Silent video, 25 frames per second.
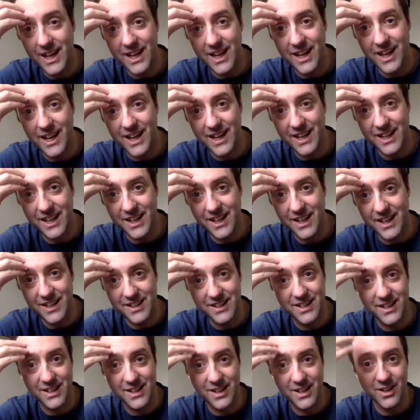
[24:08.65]

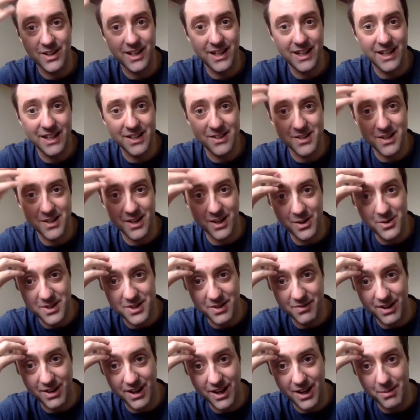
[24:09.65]
an
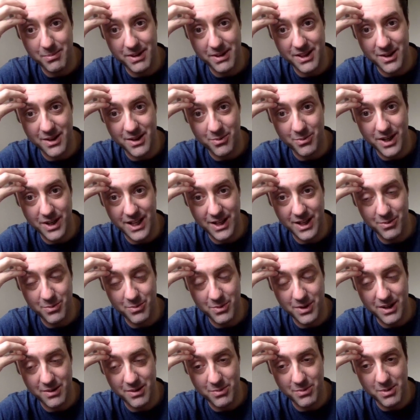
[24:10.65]
exclusive club in that
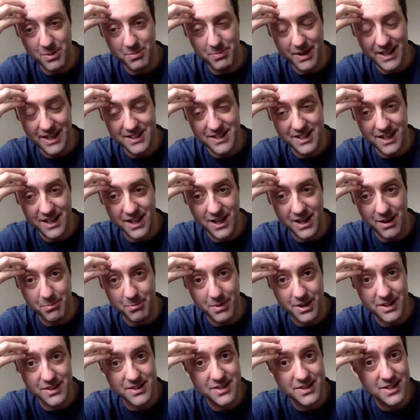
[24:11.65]
we picked it
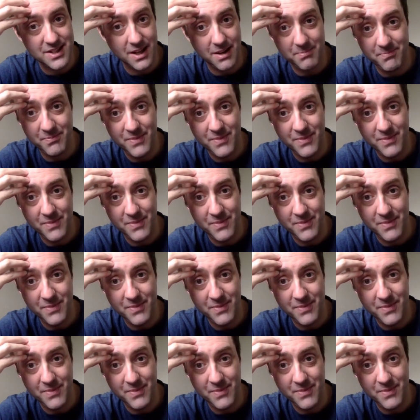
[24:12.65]
up. But